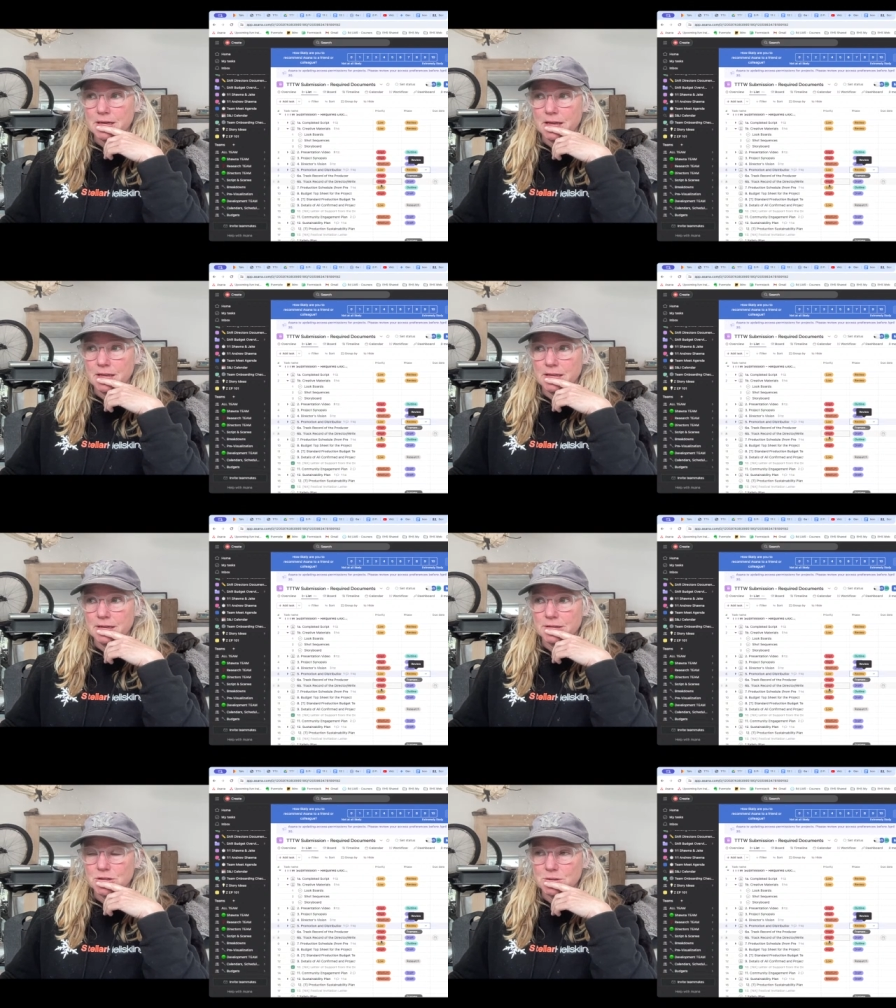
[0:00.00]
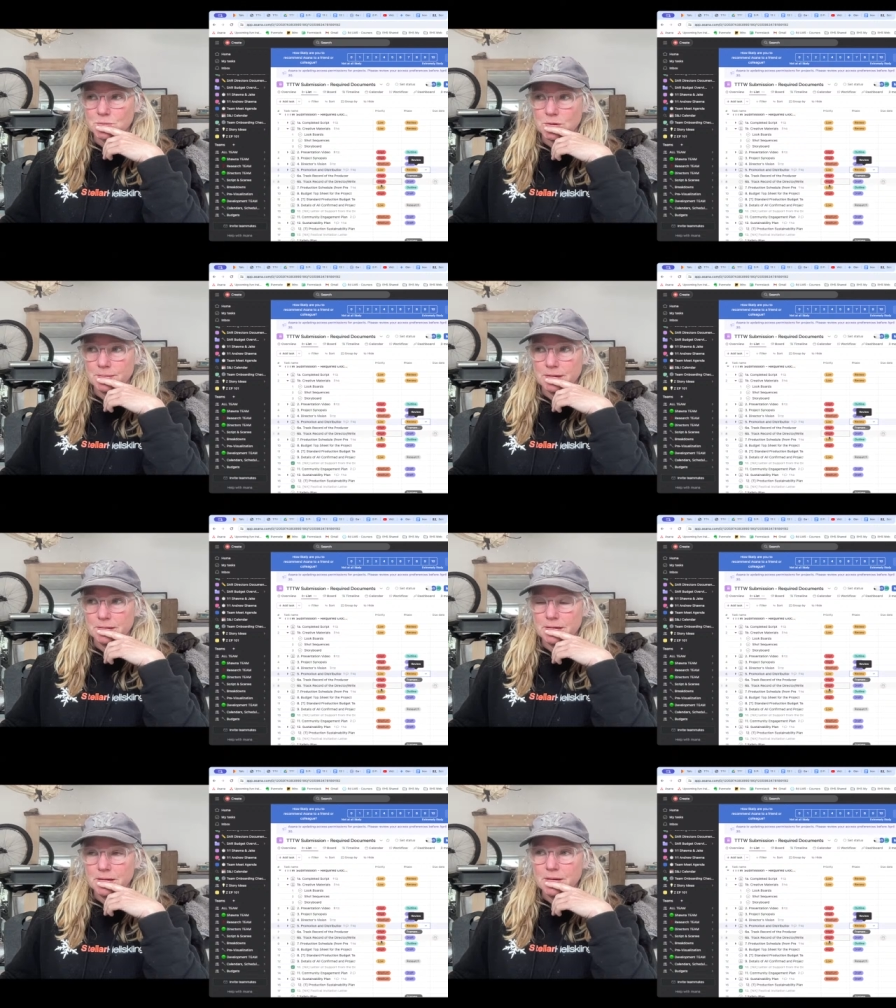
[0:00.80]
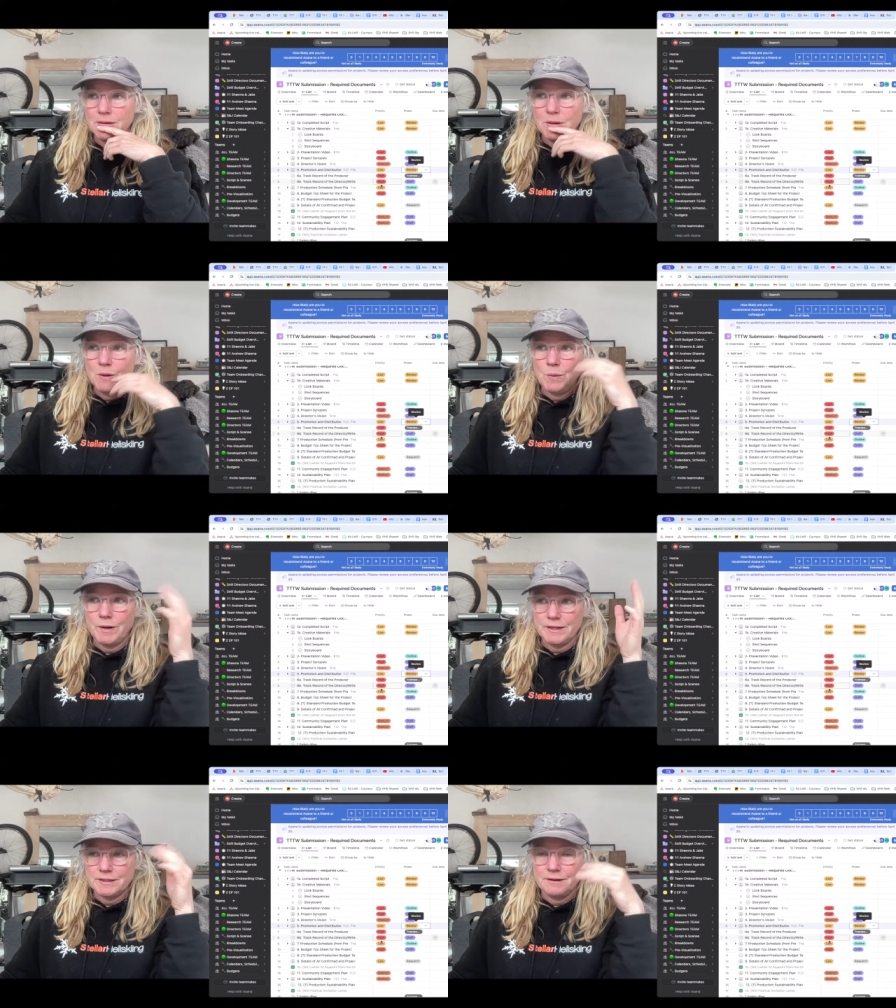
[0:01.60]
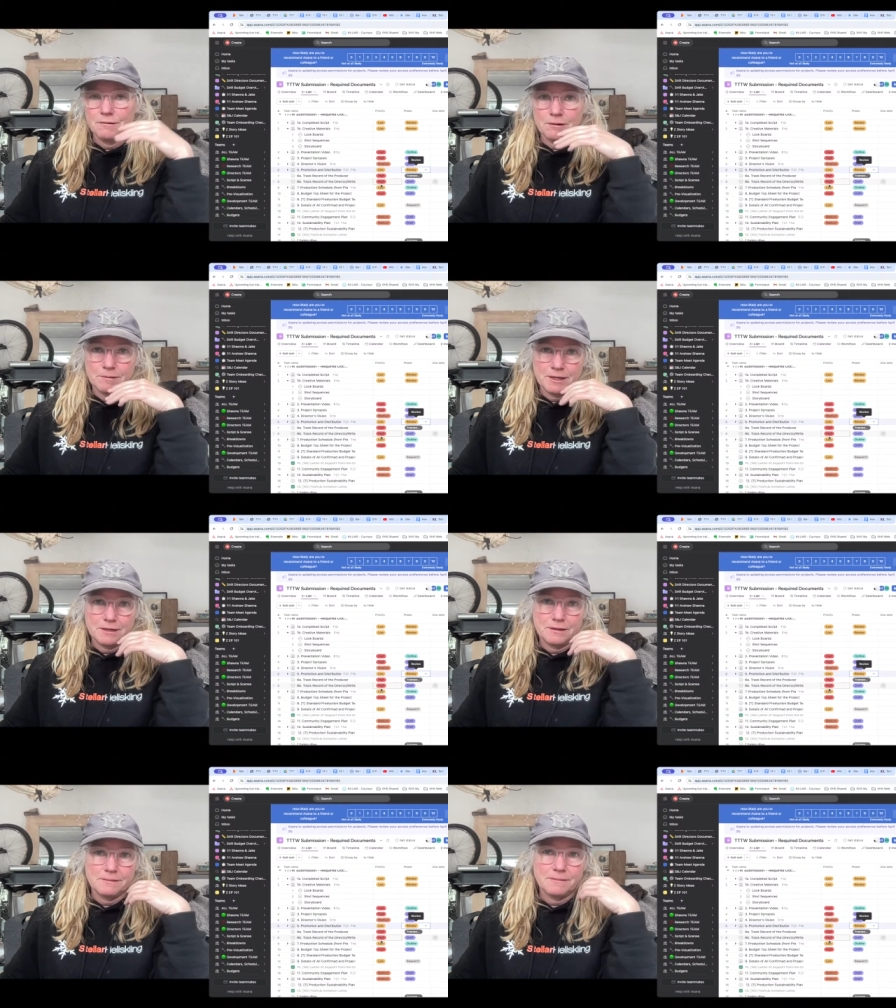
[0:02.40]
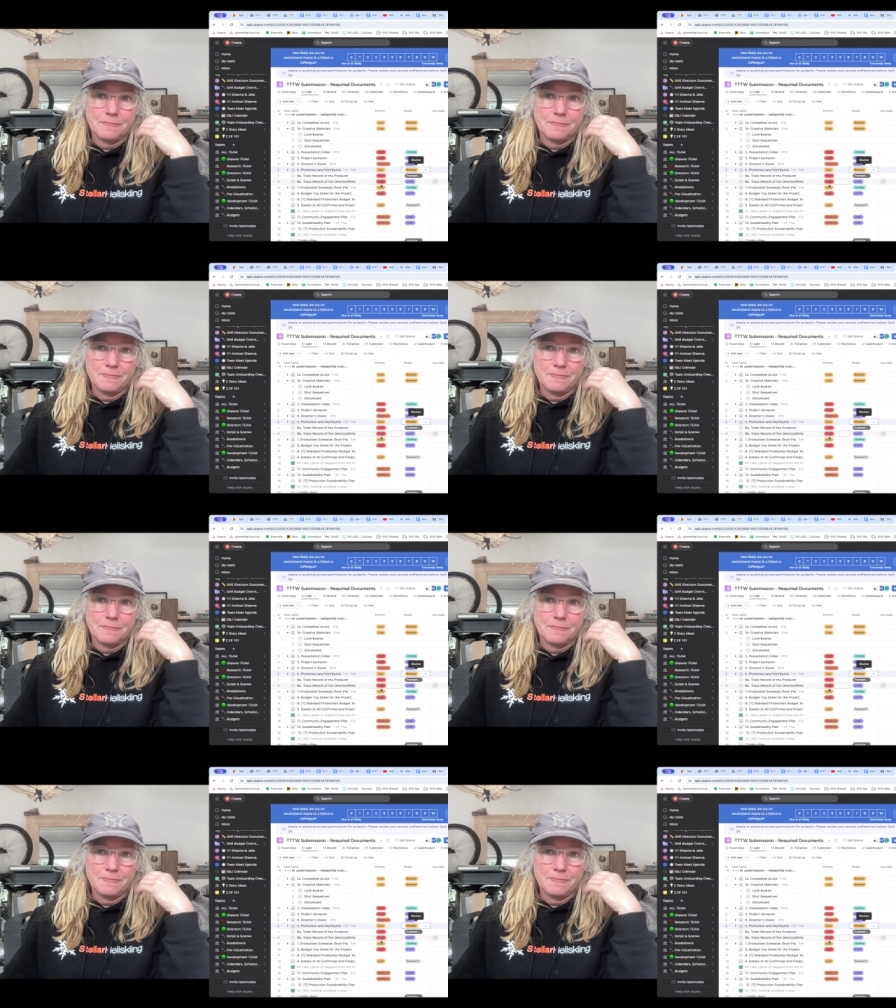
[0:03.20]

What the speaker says: I think it's just more about what is it, what are we going to do?